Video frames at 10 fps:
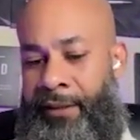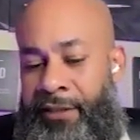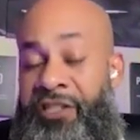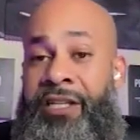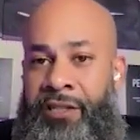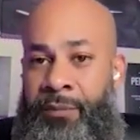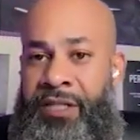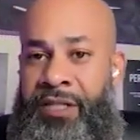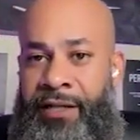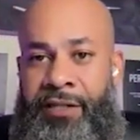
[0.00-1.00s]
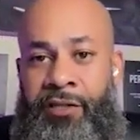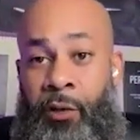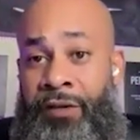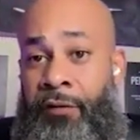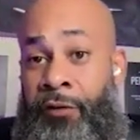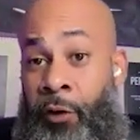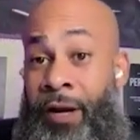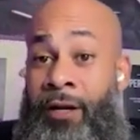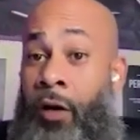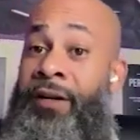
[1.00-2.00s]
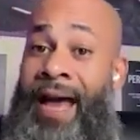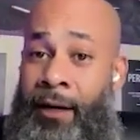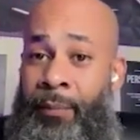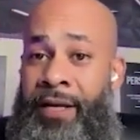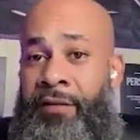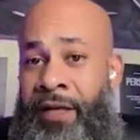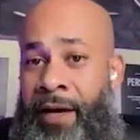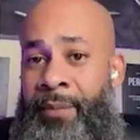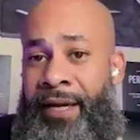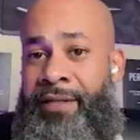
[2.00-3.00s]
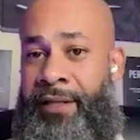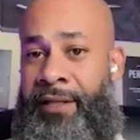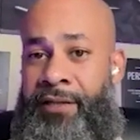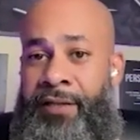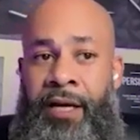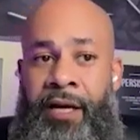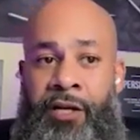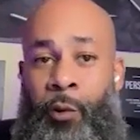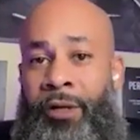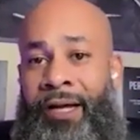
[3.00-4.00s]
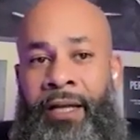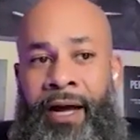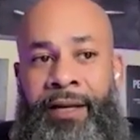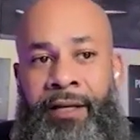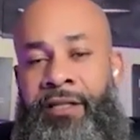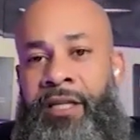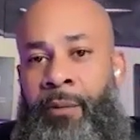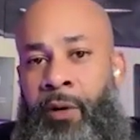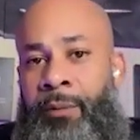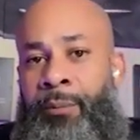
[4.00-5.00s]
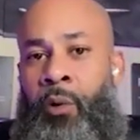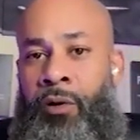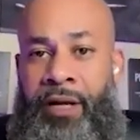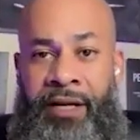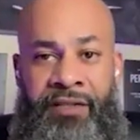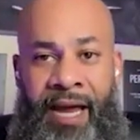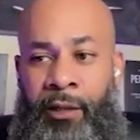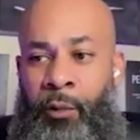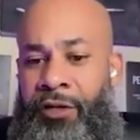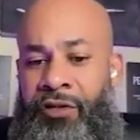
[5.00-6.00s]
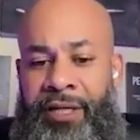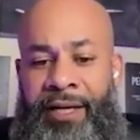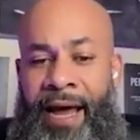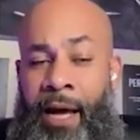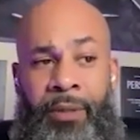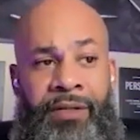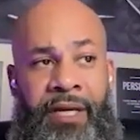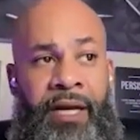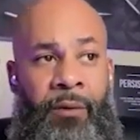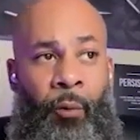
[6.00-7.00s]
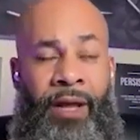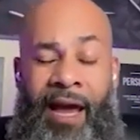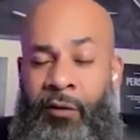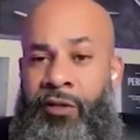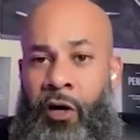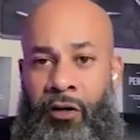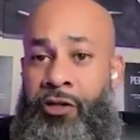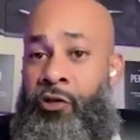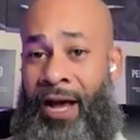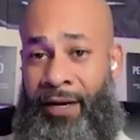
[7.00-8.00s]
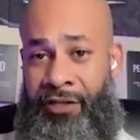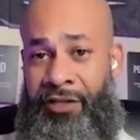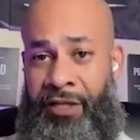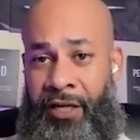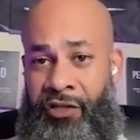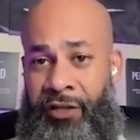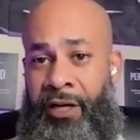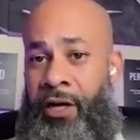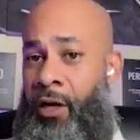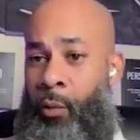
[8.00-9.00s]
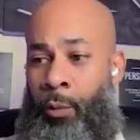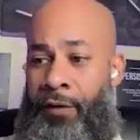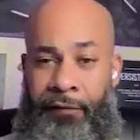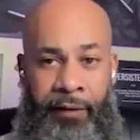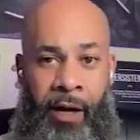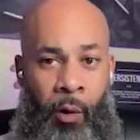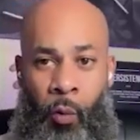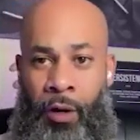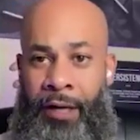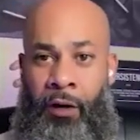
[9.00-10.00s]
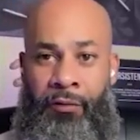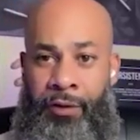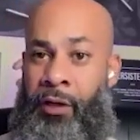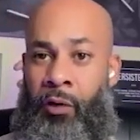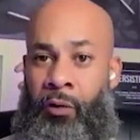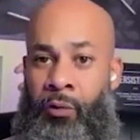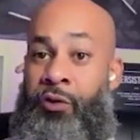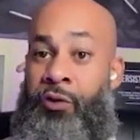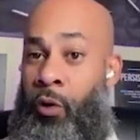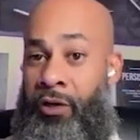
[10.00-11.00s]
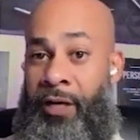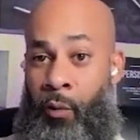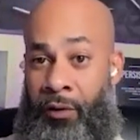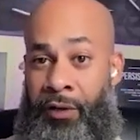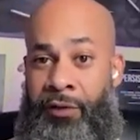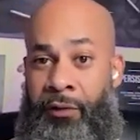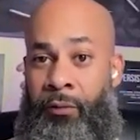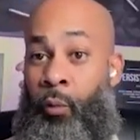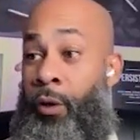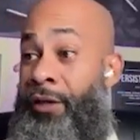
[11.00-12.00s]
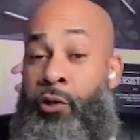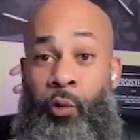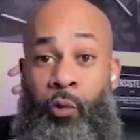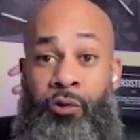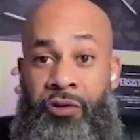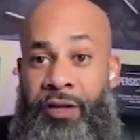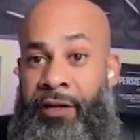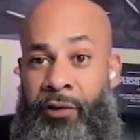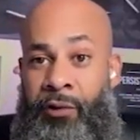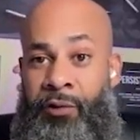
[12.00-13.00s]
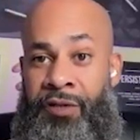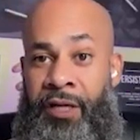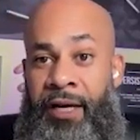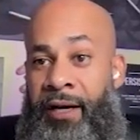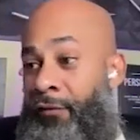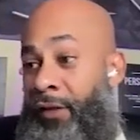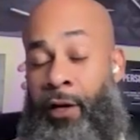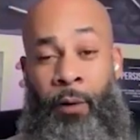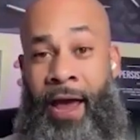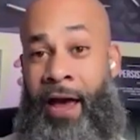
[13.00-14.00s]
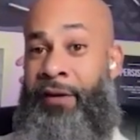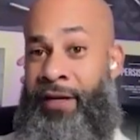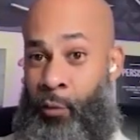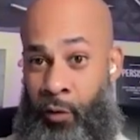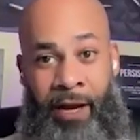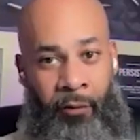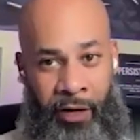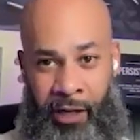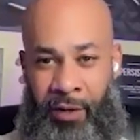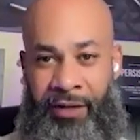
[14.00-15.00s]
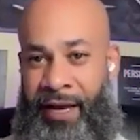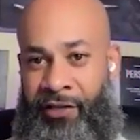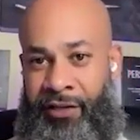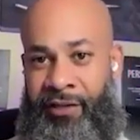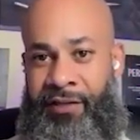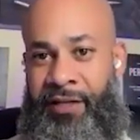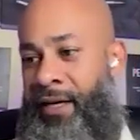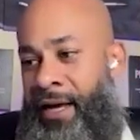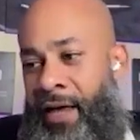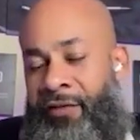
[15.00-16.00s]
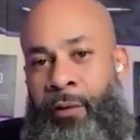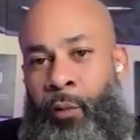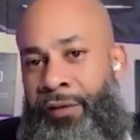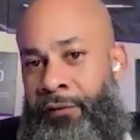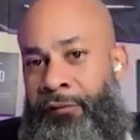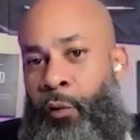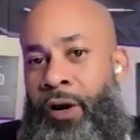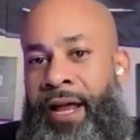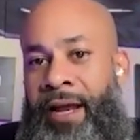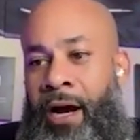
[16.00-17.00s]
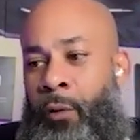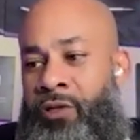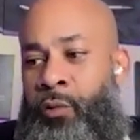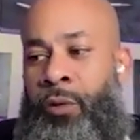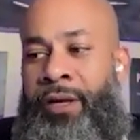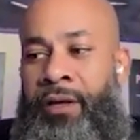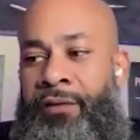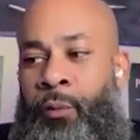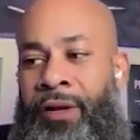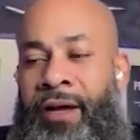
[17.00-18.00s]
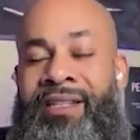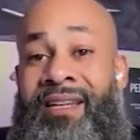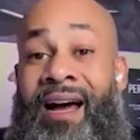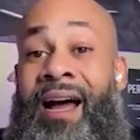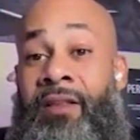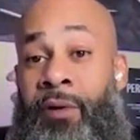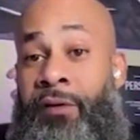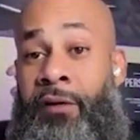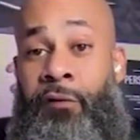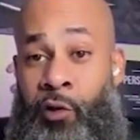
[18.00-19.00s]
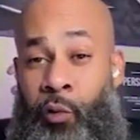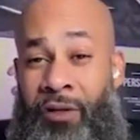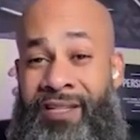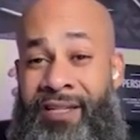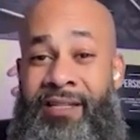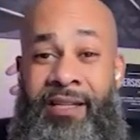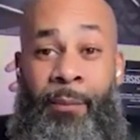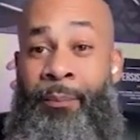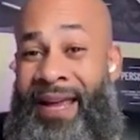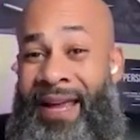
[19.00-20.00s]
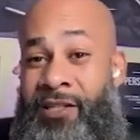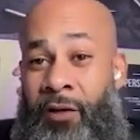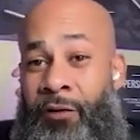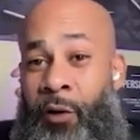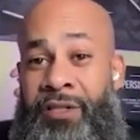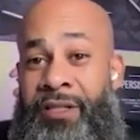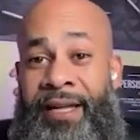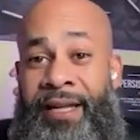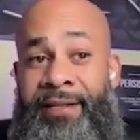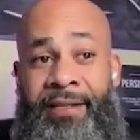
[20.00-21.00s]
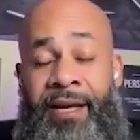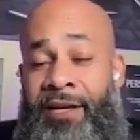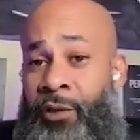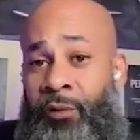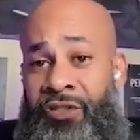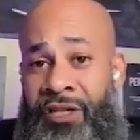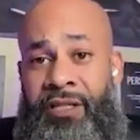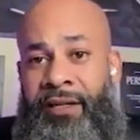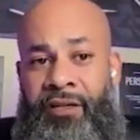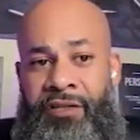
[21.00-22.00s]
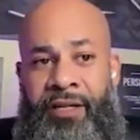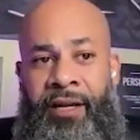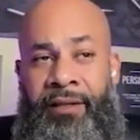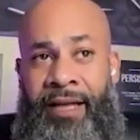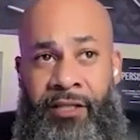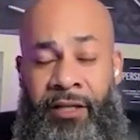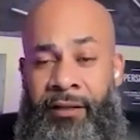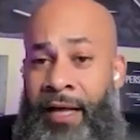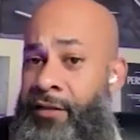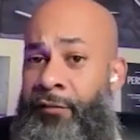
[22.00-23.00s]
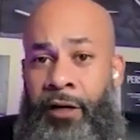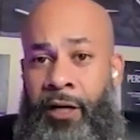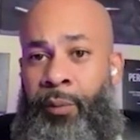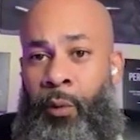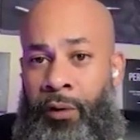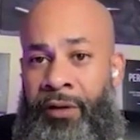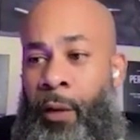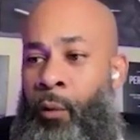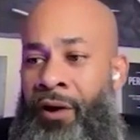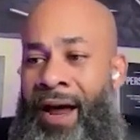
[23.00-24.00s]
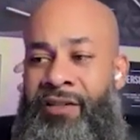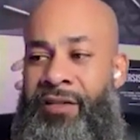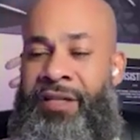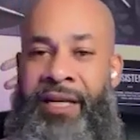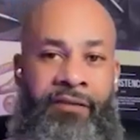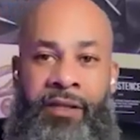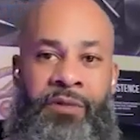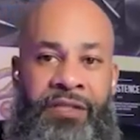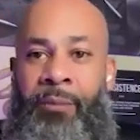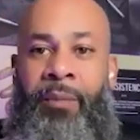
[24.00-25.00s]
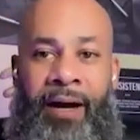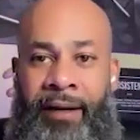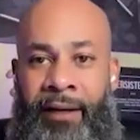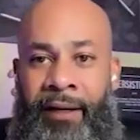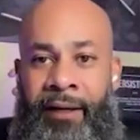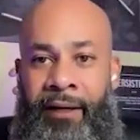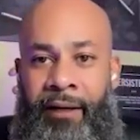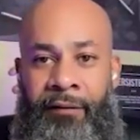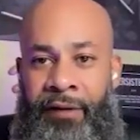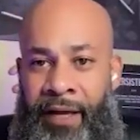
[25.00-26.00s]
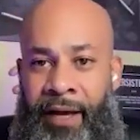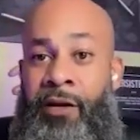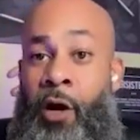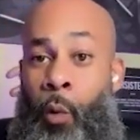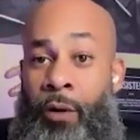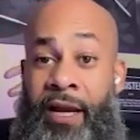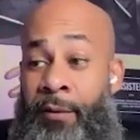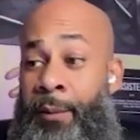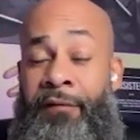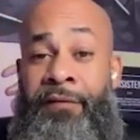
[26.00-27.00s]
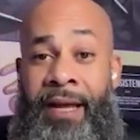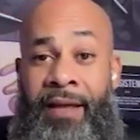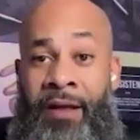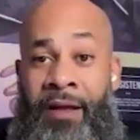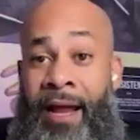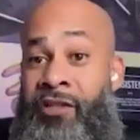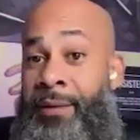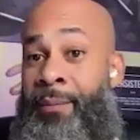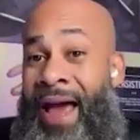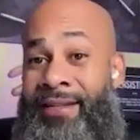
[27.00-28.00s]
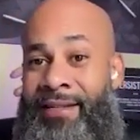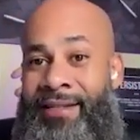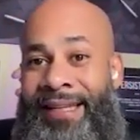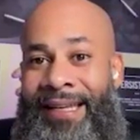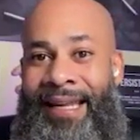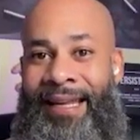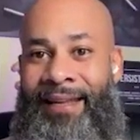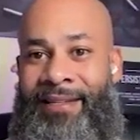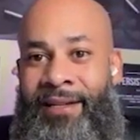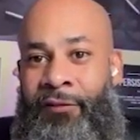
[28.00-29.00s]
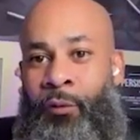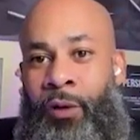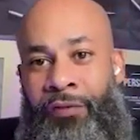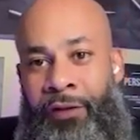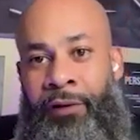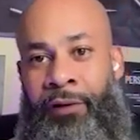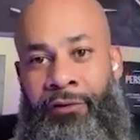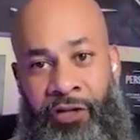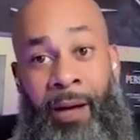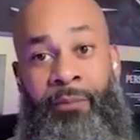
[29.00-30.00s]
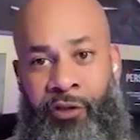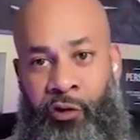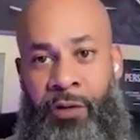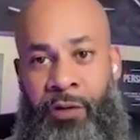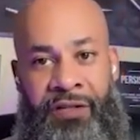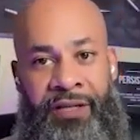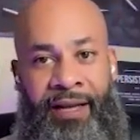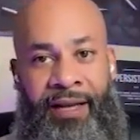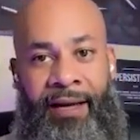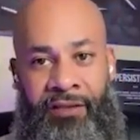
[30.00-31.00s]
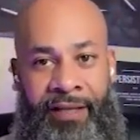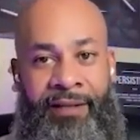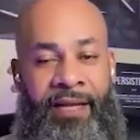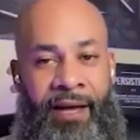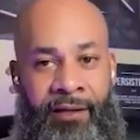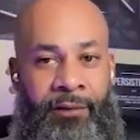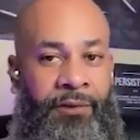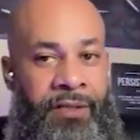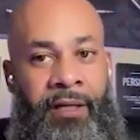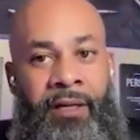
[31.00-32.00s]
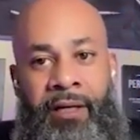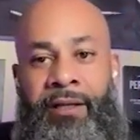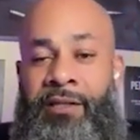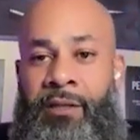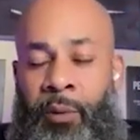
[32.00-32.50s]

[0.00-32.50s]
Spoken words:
systems test. So they're in our database, if that makes sense. So when a client does come on board, exactly what you said happens. We have what's called a strategy session where we figure out what are their goals, what do they want to do, what tools do they use. If they don't have any, we'll make recommendations. And then within 48 hours, we assign them a virtual assistant based on those needs. So just like you said, that's very important that we're not just giving them somebody, a VA. No, we're giving them a VA that actually matches the needs of what their job description actually entails. That's